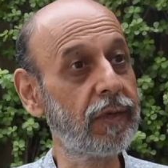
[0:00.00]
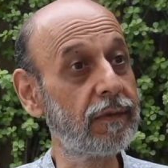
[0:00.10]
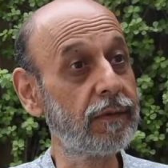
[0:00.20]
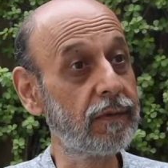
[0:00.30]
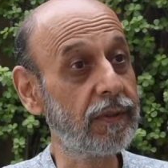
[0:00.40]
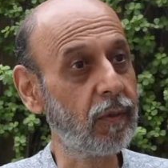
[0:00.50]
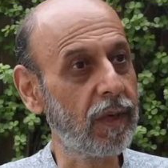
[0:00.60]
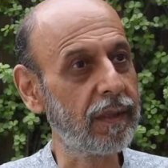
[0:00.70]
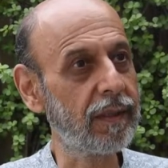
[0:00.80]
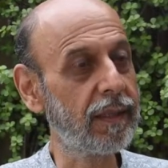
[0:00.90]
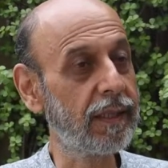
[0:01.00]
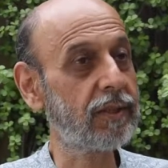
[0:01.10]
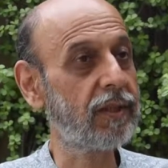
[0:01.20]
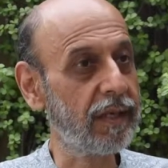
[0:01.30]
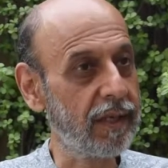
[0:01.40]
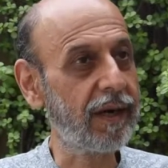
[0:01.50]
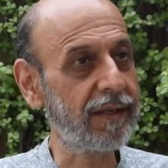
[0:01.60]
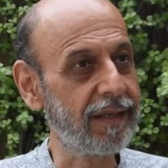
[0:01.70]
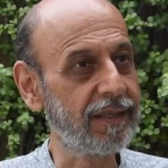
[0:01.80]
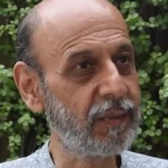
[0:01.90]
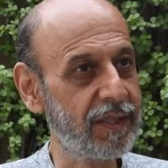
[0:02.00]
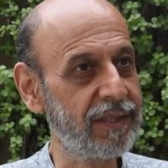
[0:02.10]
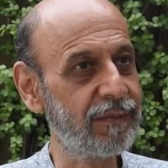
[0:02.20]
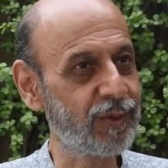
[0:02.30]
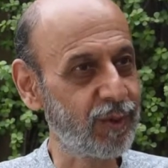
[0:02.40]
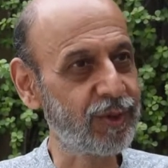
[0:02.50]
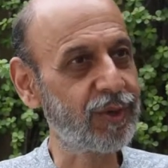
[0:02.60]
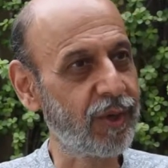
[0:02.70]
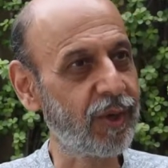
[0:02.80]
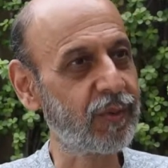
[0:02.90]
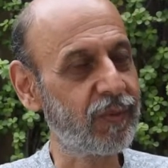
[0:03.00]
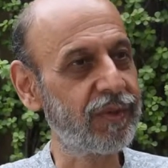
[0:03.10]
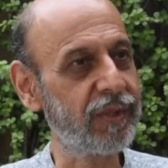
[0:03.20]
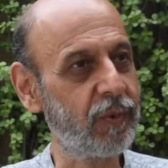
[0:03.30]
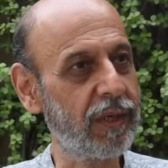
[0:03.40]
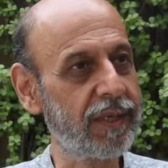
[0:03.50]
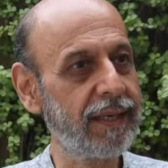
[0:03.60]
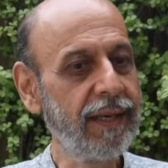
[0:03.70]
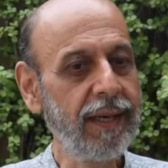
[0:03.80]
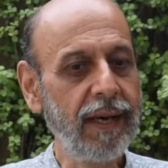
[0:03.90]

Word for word: get 51 that's really heartening especially for social documentary work